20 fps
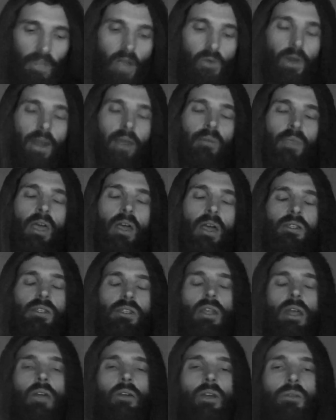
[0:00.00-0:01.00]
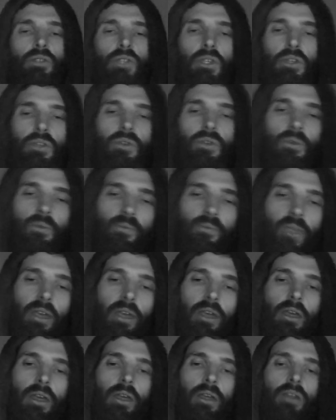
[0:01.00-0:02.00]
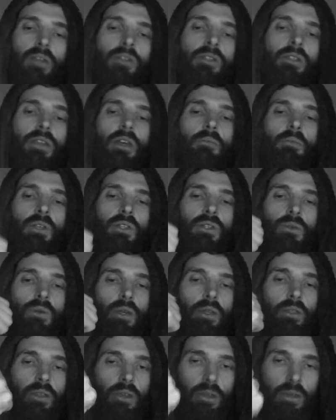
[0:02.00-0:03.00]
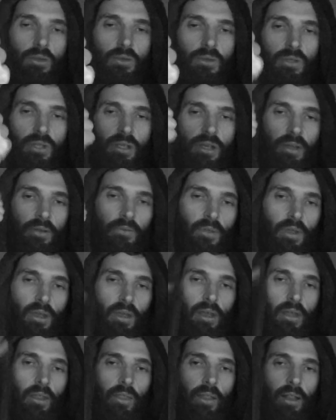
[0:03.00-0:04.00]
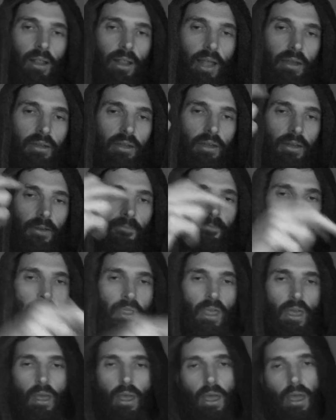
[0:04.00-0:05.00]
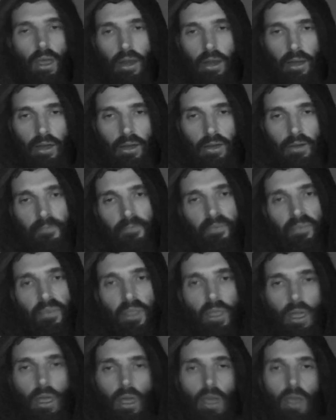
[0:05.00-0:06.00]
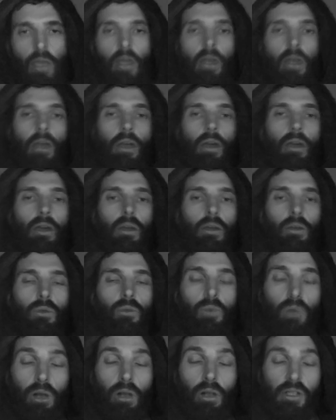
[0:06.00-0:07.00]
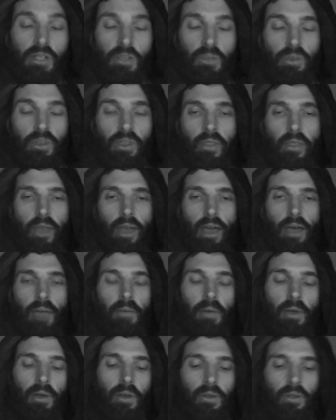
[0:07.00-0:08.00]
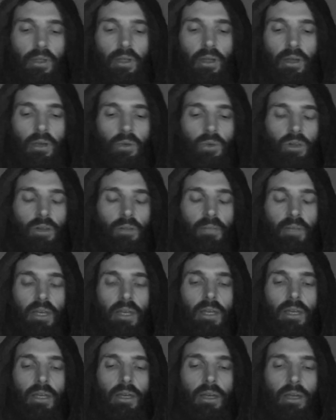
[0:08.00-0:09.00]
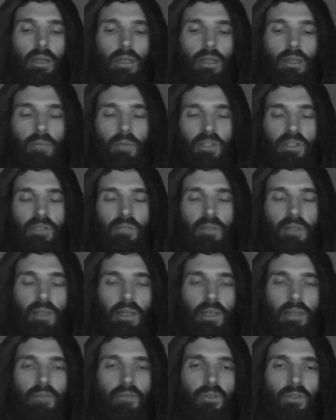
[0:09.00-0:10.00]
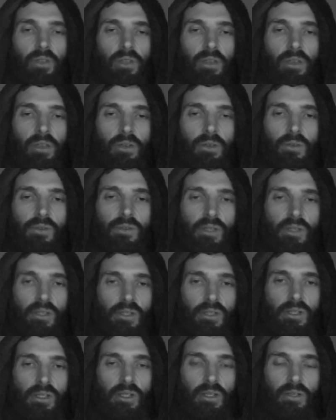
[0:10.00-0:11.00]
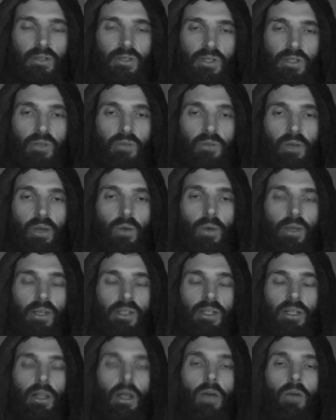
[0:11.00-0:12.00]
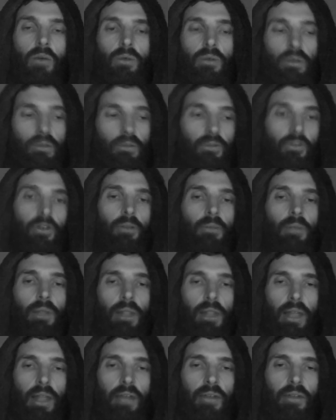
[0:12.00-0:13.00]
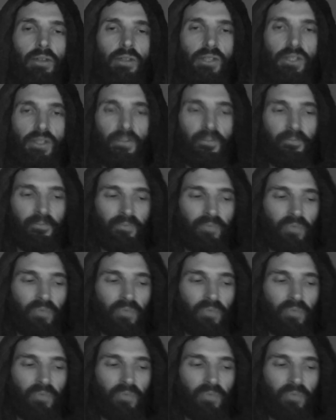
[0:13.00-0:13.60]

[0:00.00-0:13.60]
Right, scenario 2 is between the user and the lender. Now, also within the app, there will be the possibility for the users to request a loan from lenders.